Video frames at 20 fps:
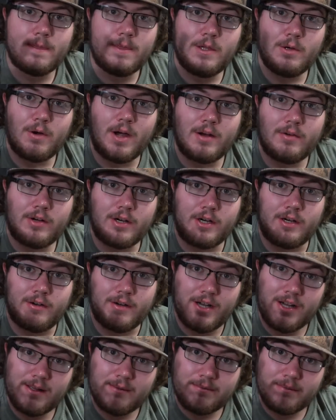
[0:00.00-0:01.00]
Do I
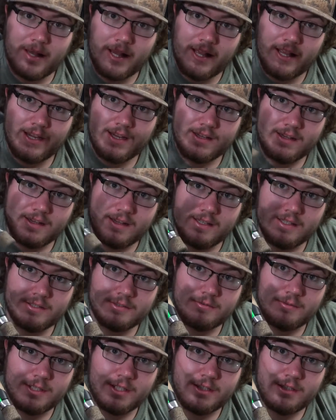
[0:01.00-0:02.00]
regret buying
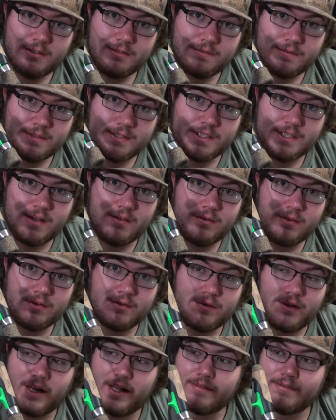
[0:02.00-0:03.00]
this reel for
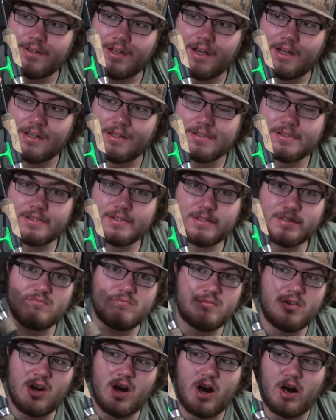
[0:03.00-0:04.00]
$75?
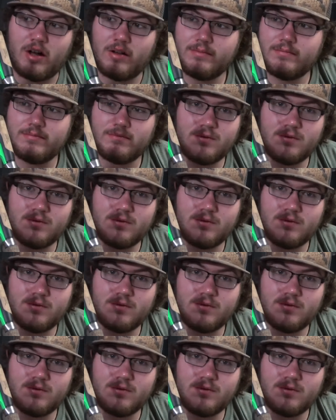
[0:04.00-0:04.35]
No.